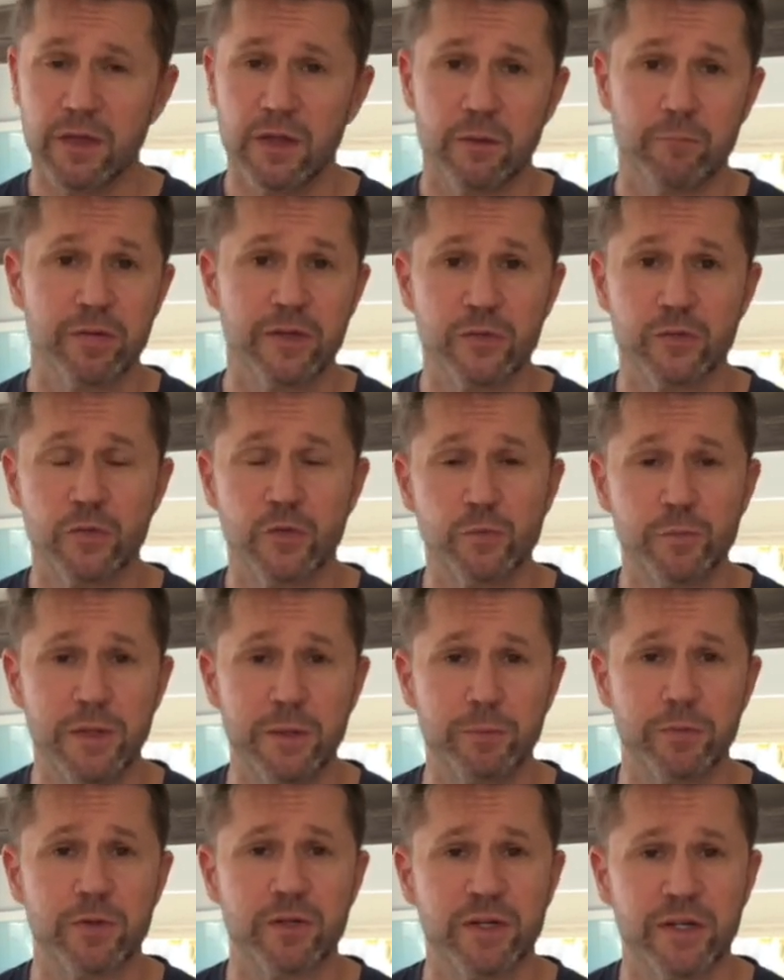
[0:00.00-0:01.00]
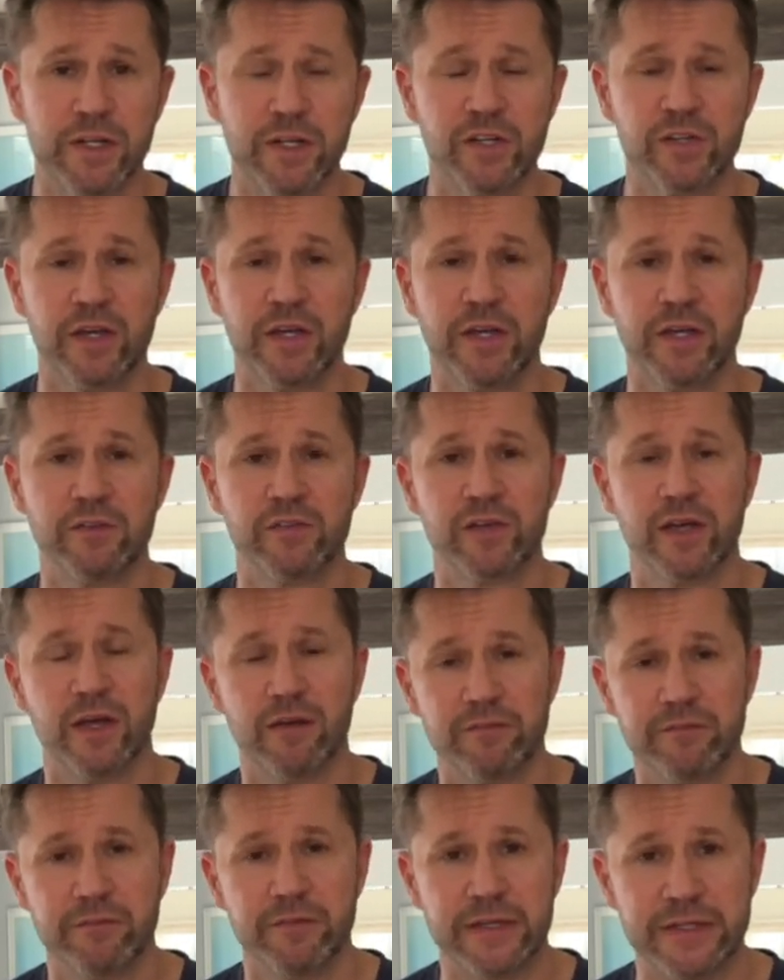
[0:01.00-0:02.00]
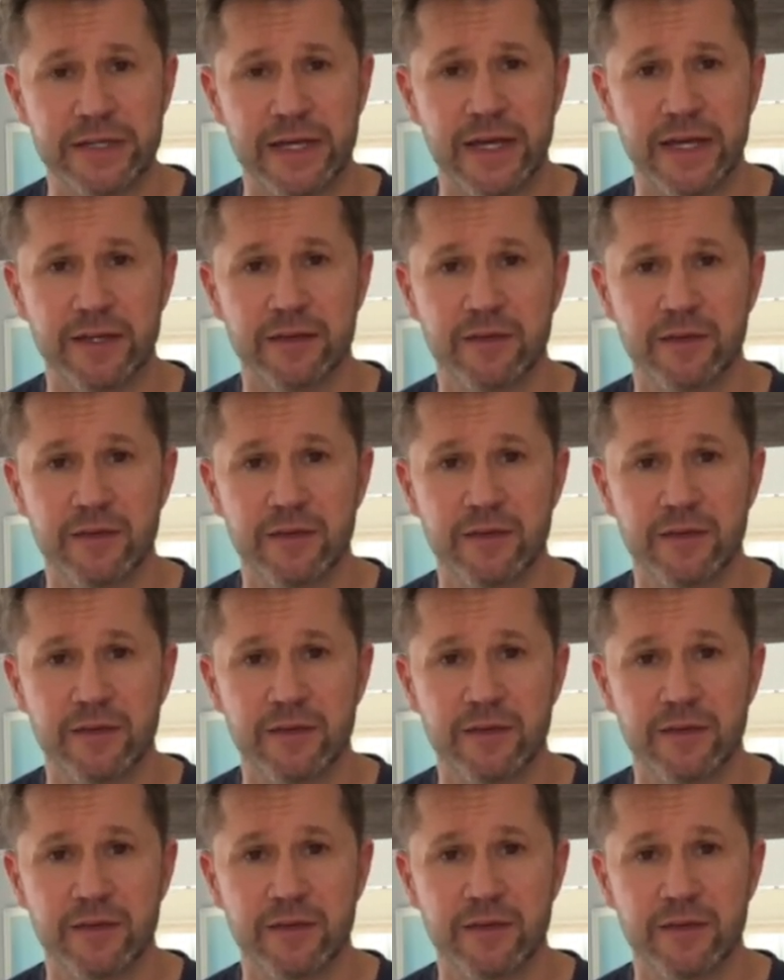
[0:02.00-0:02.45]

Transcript: because those people are going to change every day.